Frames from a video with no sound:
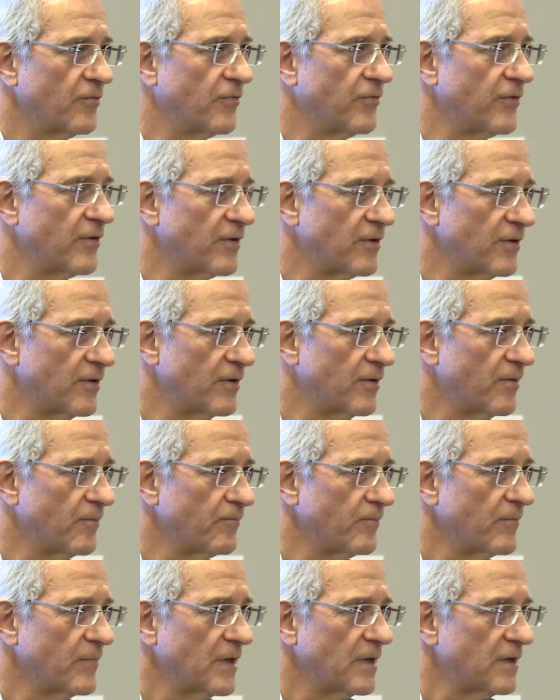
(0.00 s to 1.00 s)
the
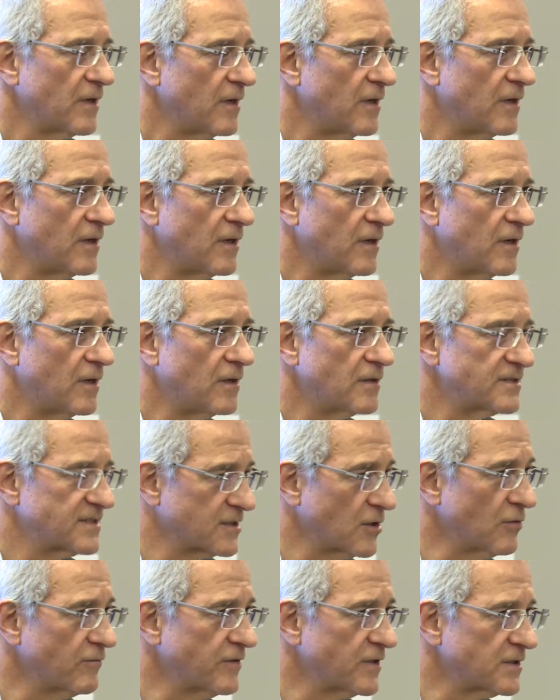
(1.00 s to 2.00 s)

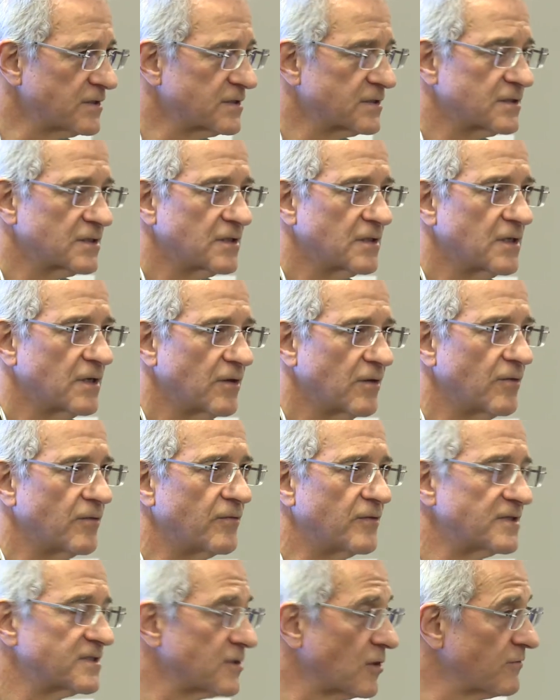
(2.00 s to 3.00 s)
Soviets,
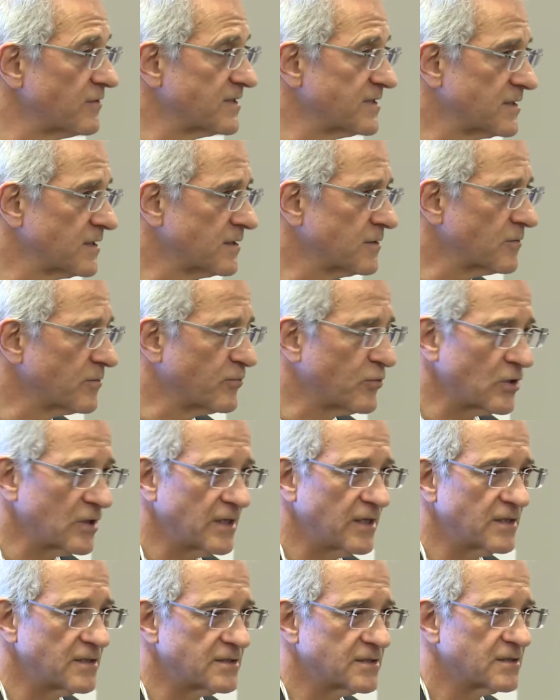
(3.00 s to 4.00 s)
the Soviet secret
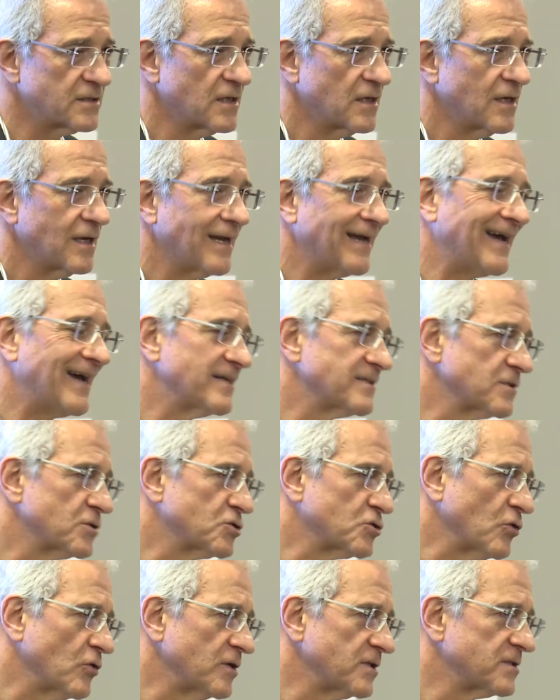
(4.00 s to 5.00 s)
police, has a
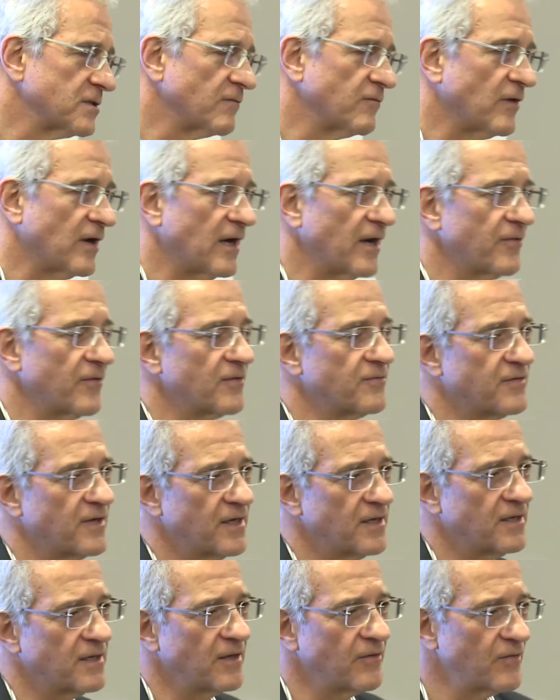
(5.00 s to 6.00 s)
choice of either
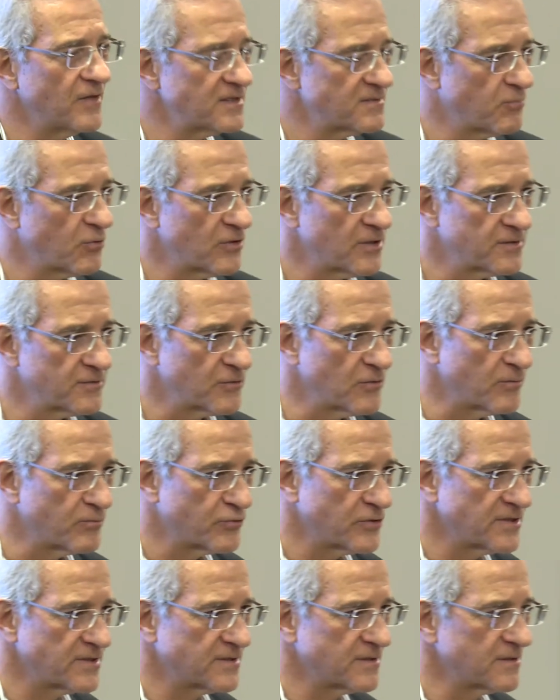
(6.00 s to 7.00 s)
taking these political
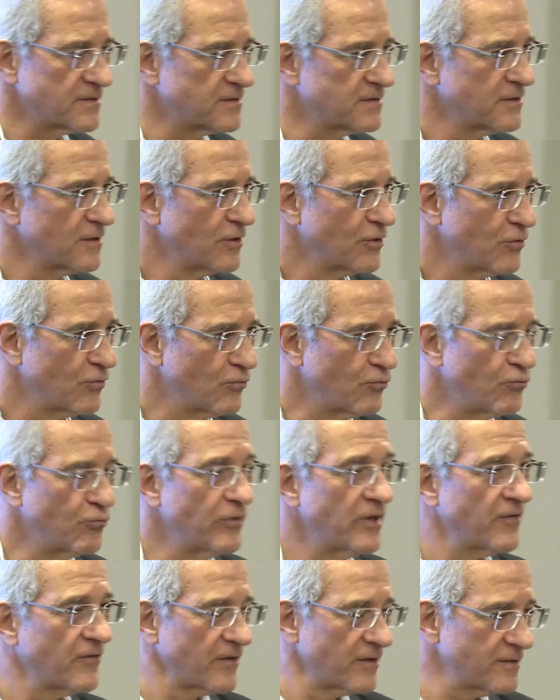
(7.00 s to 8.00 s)
prisoners
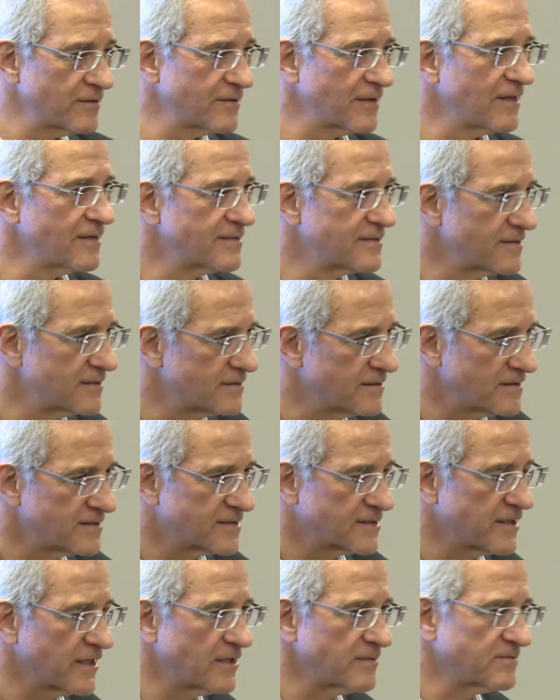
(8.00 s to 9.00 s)
with it as it
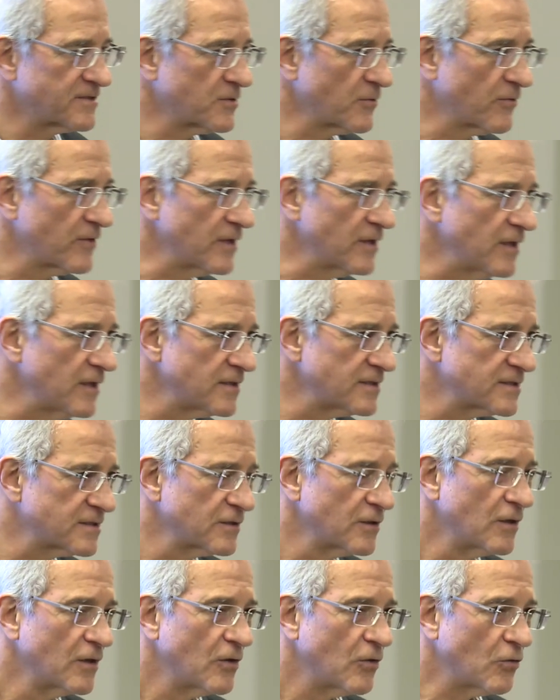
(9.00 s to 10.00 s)
escapes to the east
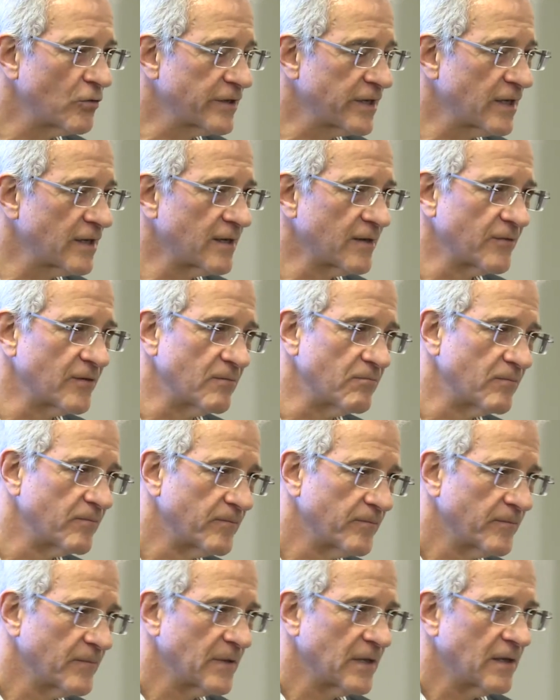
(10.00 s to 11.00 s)
or killing them.
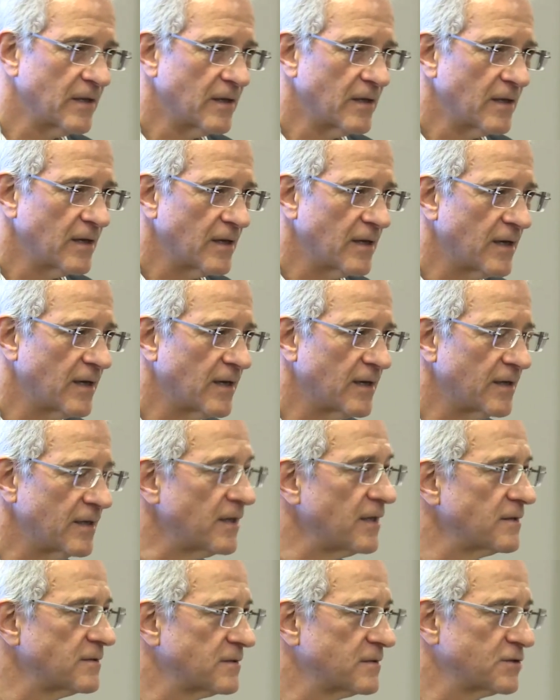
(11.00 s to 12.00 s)
Uh,
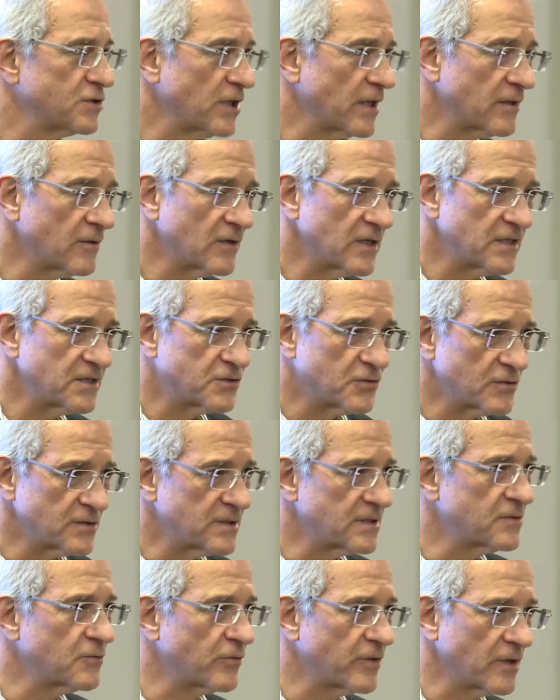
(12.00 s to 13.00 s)
it generally
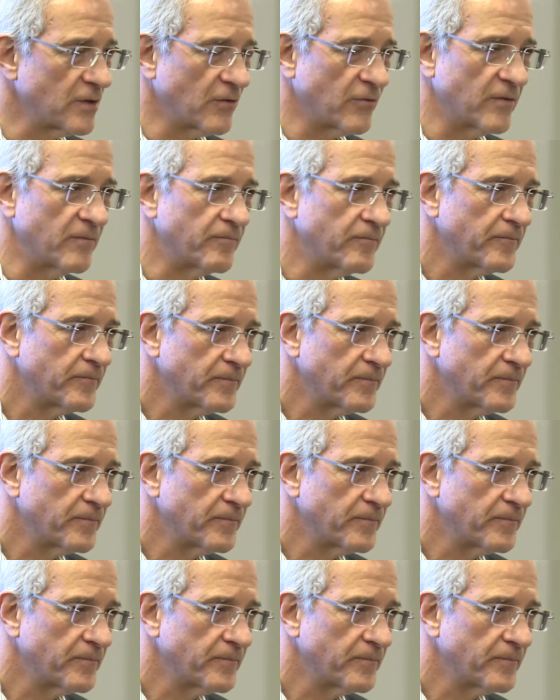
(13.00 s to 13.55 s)
chooses to kill them.